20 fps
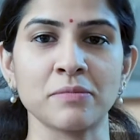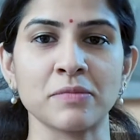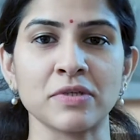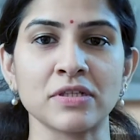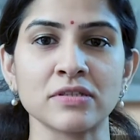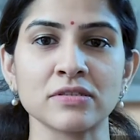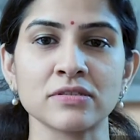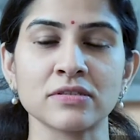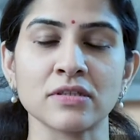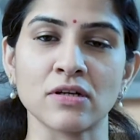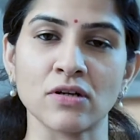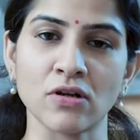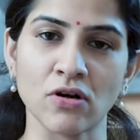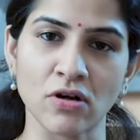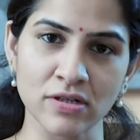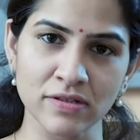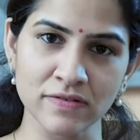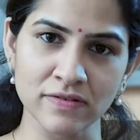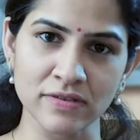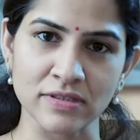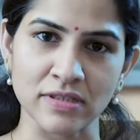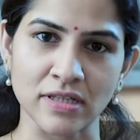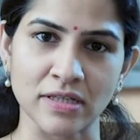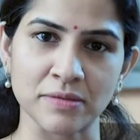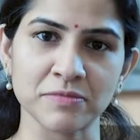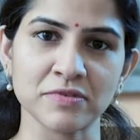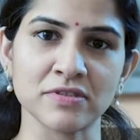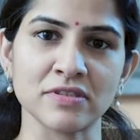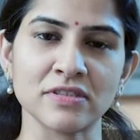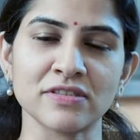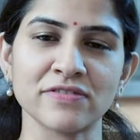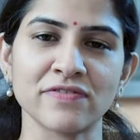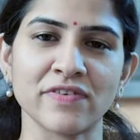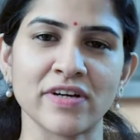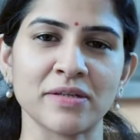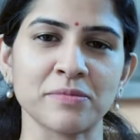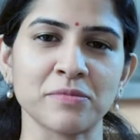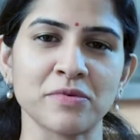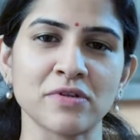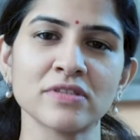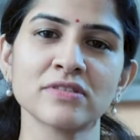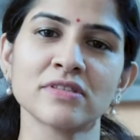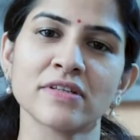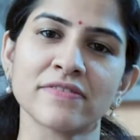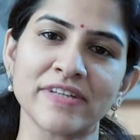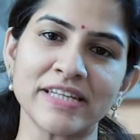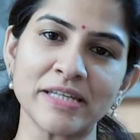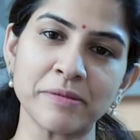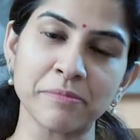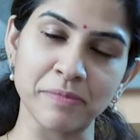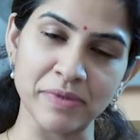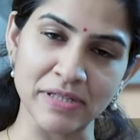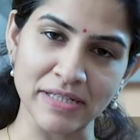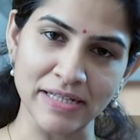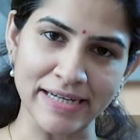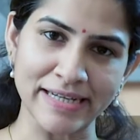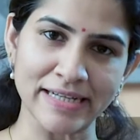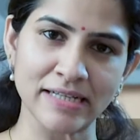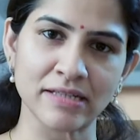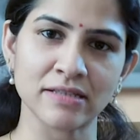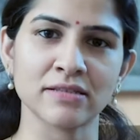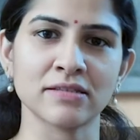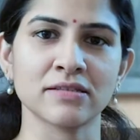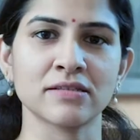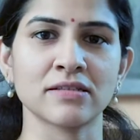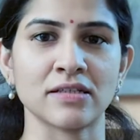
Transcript: because a lot of the times these fibroids are very benign